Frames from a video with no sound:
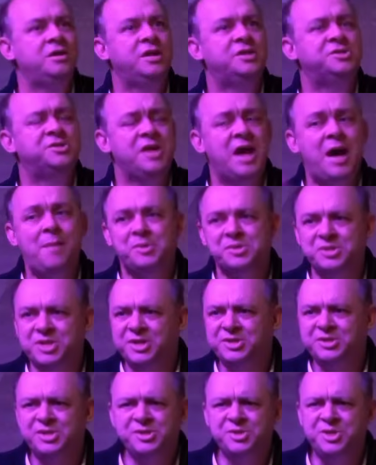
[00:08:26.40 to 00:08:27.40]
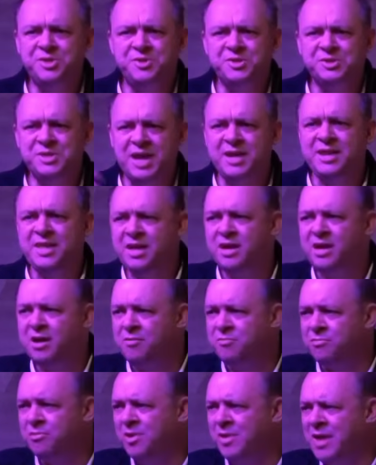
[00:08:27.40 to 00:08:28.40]
it's the opposite. It says that this idea
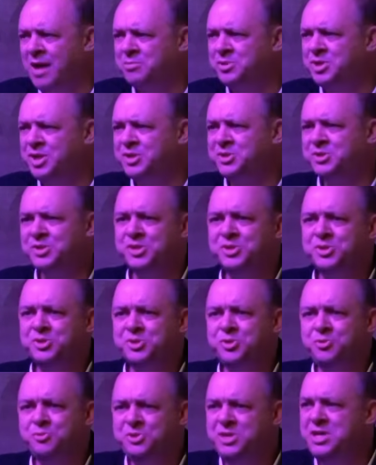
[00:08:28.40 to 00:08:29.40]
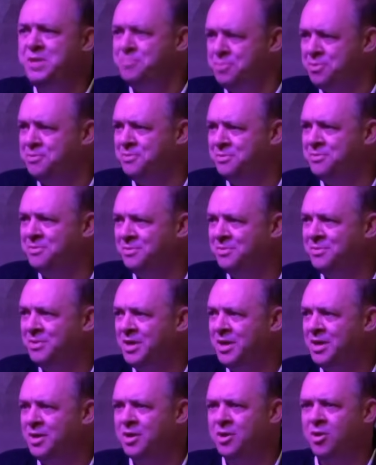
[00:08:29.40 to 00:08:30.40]
of real objects is too deep.
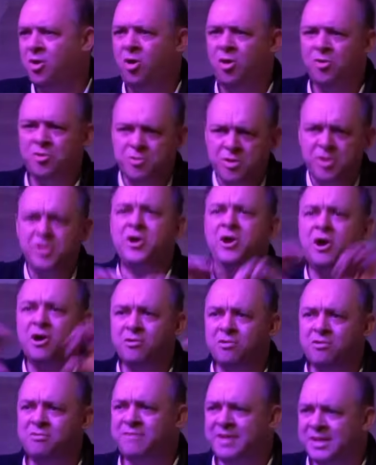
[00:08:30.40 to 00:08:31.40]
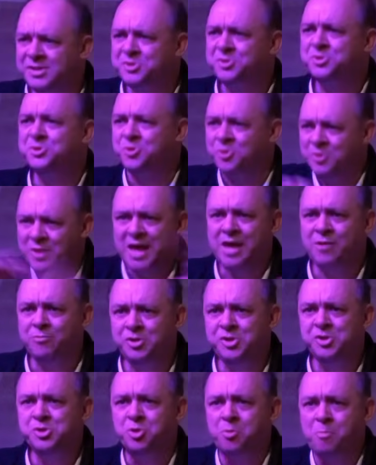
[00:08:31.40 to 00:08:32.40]
All there really are are events or
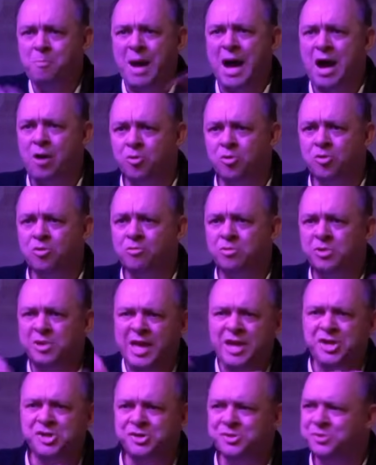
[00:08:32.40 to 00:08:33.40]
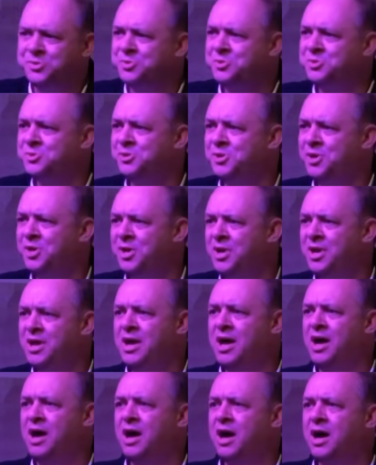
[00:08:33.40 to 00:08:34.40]
language or power or relations.
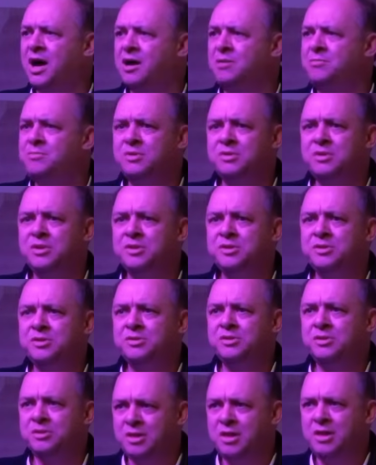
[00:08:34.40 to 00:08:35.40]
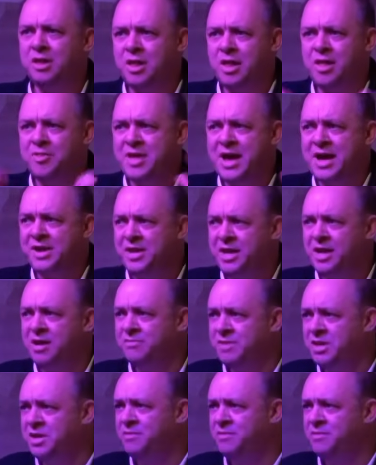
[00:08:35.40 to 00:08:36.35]
Um, And the idea of